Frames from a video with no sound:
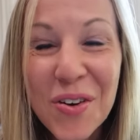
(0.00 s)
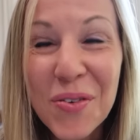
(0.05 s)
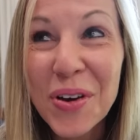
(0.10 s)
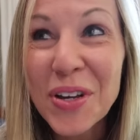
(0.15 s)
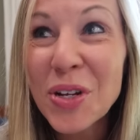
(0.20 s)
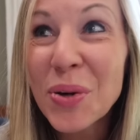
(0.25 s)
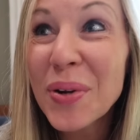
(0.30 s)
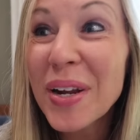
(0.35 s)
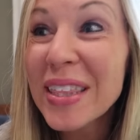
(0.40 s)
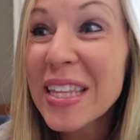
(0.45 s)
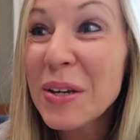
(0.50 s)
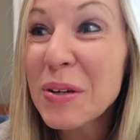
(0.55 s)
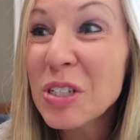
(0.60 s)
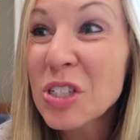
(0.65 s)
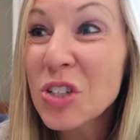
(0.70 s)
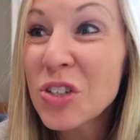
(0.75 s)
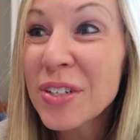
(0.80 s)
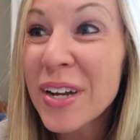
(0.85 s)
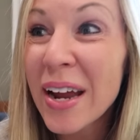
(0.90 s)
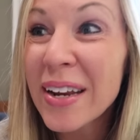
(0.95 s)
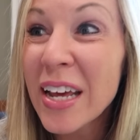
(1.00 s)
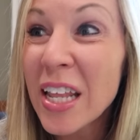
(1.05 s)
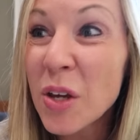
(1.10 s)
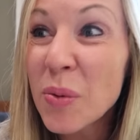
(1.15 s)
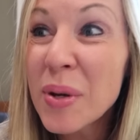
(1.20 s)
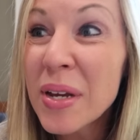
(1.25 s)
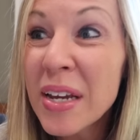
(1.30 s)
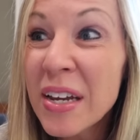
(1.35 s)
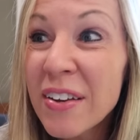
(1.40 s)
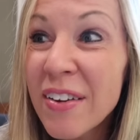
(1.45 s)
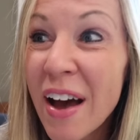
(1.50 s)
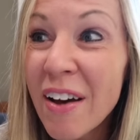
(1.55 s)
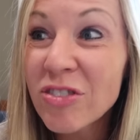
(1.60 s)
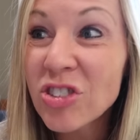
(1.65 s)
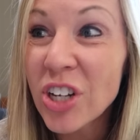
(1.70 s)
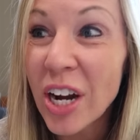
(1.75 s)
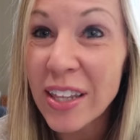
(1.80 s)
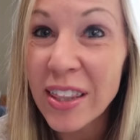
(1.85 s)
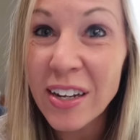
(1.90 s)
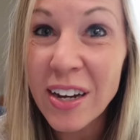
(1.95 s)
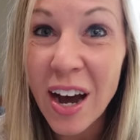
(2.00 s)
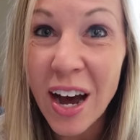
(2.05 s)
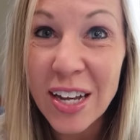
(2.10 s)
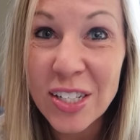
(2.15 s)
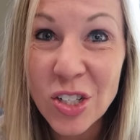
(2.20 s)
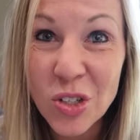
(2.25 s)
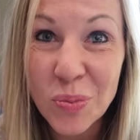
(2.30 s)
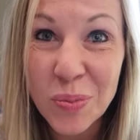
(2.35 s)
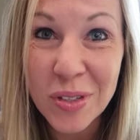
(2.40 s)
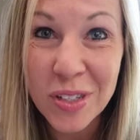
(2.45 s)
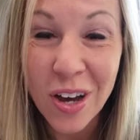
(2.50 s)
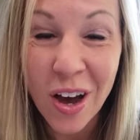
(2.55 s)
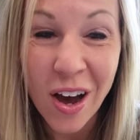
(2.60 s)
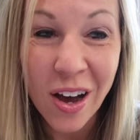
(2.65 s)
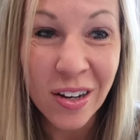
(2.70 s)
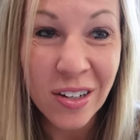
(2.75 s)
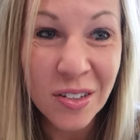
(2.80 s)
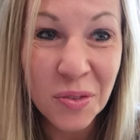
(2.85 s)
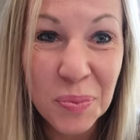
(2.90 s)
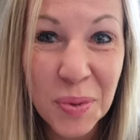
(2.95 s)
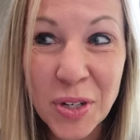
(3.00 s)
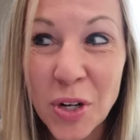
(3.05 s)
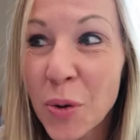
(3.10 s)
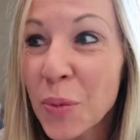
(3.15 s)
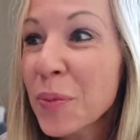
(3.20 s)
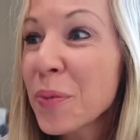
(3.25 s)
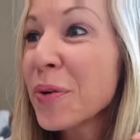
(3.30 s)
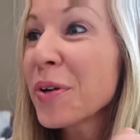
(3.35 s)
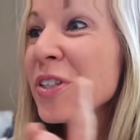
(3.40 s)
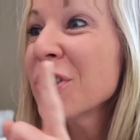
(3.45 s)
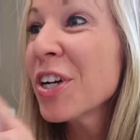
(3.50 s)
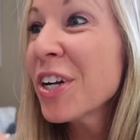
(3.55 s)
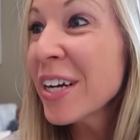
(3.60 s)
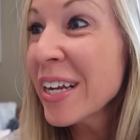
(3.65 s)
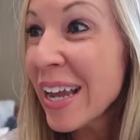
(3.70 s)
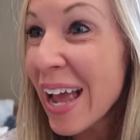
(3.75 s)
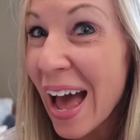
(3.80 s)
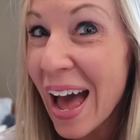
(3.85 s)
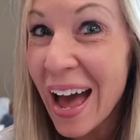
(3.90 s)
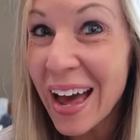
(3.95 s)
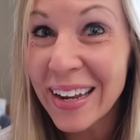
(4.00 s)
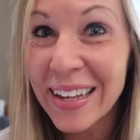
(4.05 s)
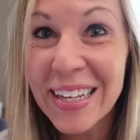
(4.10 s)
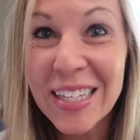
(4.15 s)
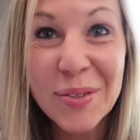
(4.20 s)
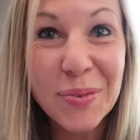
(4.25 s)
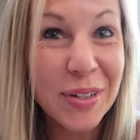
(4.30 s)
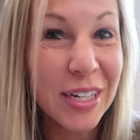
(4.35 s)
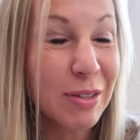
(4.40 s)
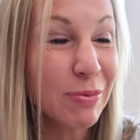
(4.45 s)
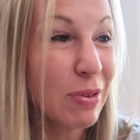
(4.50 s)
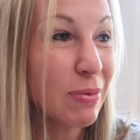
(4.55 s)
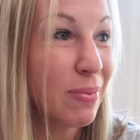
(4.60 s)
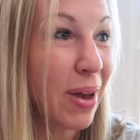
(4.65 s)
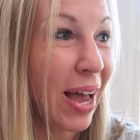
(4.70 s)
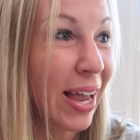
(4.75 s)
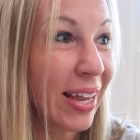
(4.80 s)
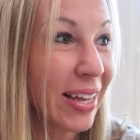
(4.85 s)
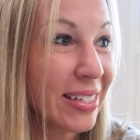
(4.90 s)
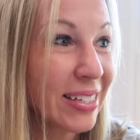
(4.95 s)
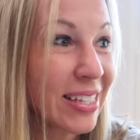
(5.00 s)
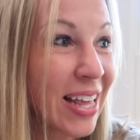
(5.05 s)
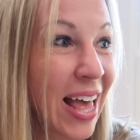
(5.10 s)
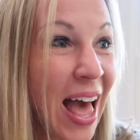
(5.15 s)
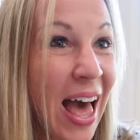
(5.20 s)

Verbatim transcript: We know what I think we should do now. Now that we have tried the costumes on, we know we're returning Addie's, we're keeping Maya's.